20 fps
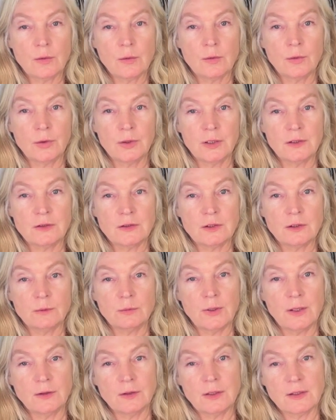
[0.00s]
oriented
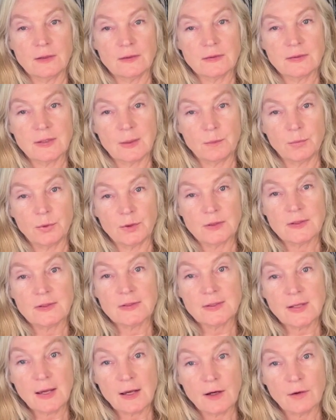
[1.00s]
around a separate
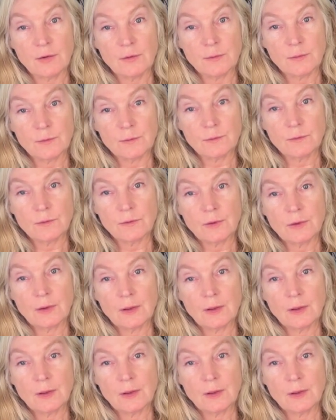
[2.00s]
self.